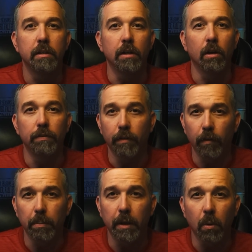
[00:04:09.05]
You know, if you've
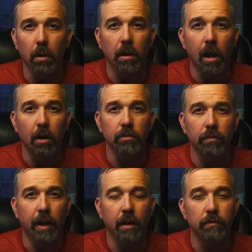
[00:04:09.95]
ever played Hearts
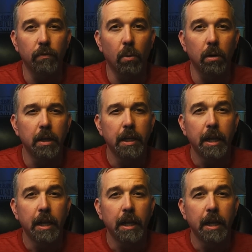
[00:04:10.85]
of Iron 4,